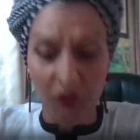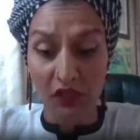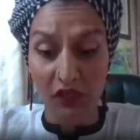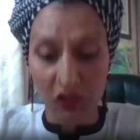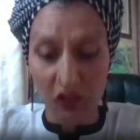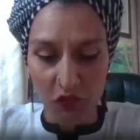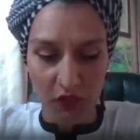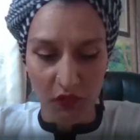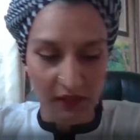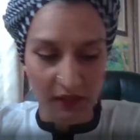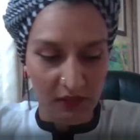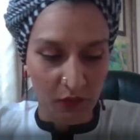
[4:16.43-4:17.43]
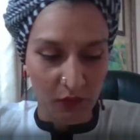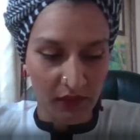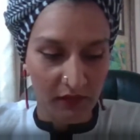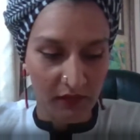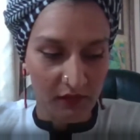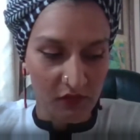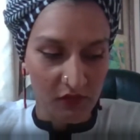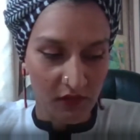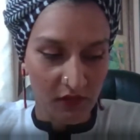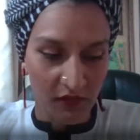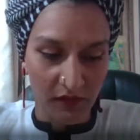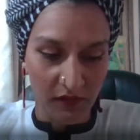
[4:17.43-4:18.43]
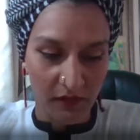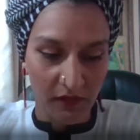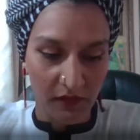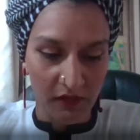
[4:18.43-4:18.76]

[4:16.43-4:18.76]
three shorts with uh,